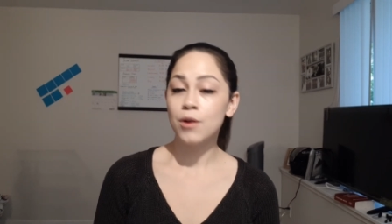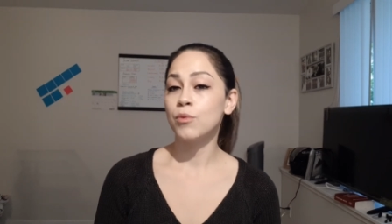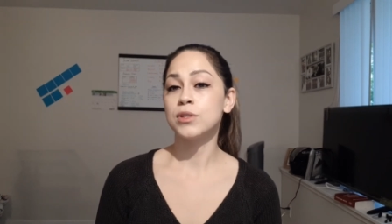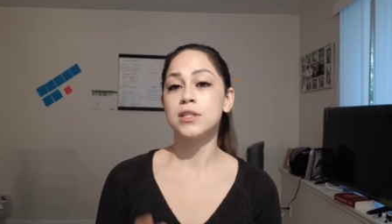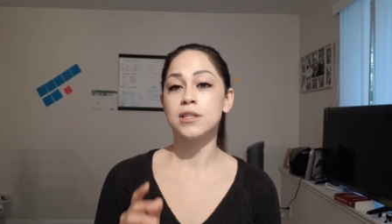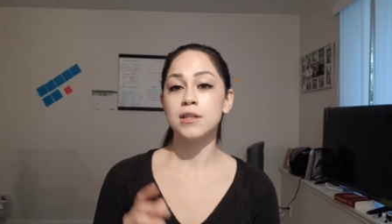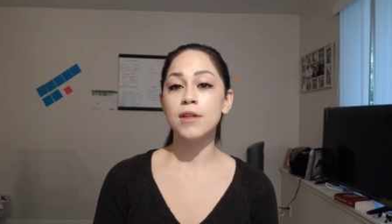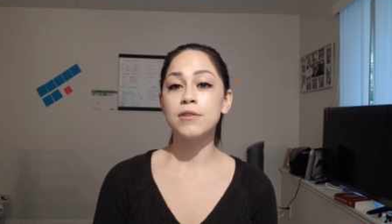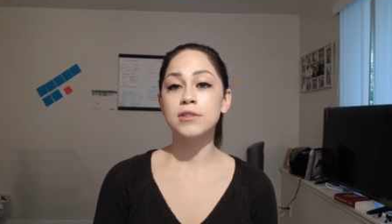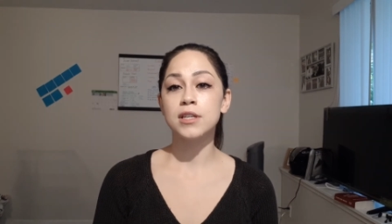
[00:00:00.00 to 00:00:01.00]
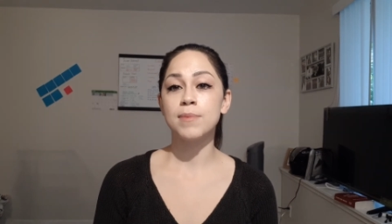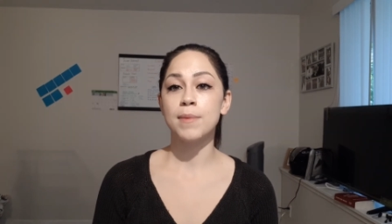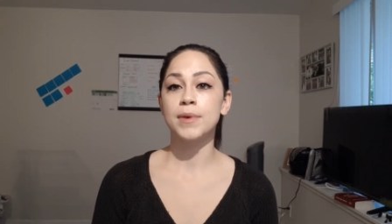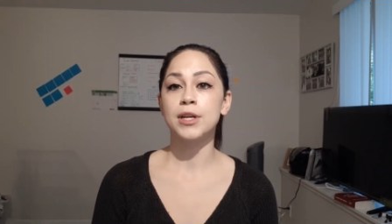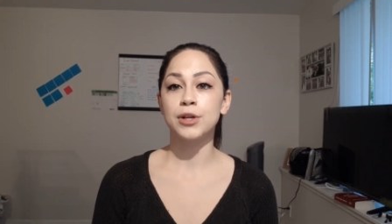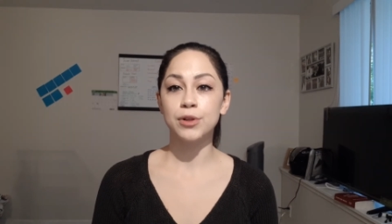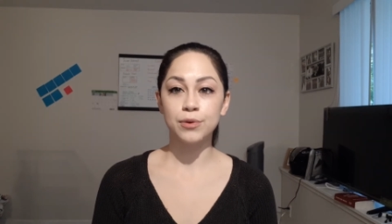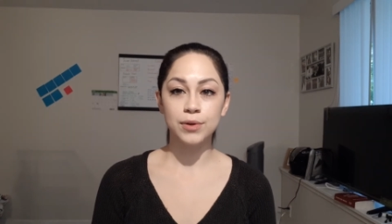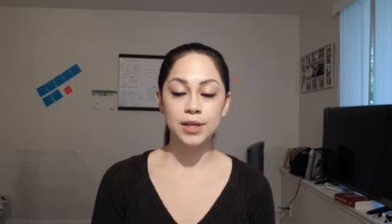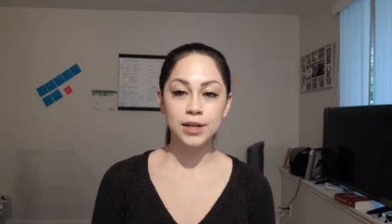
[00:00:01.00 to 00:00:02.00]
which is another tip I'm going to
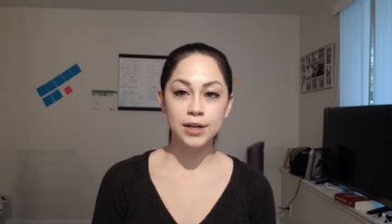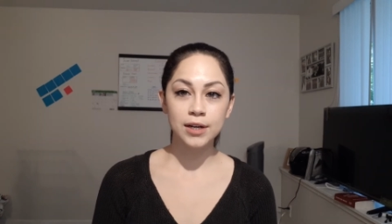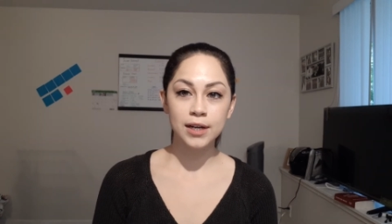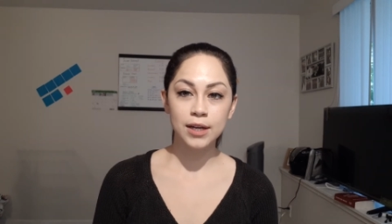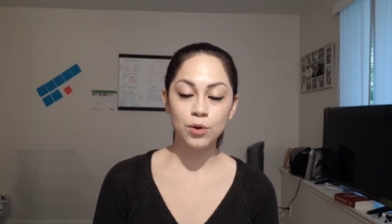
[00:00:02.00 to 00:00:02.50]
include here,